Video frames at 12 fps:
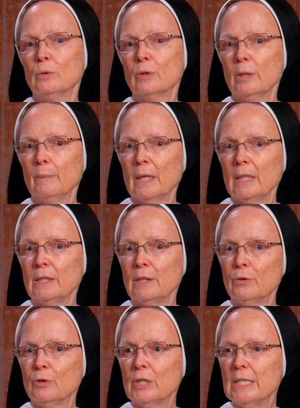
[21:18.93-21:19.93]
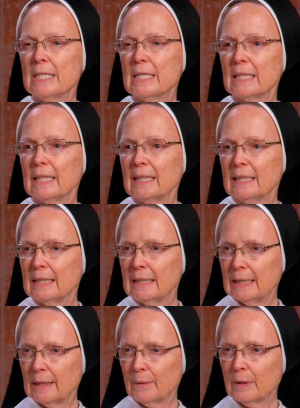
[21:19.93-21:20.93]
or am I decreasing in
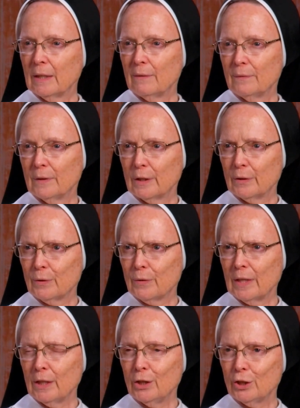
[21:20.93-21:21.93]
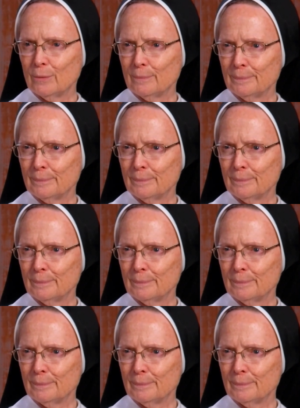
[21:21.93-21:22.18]
it? Okay, Father, thank you.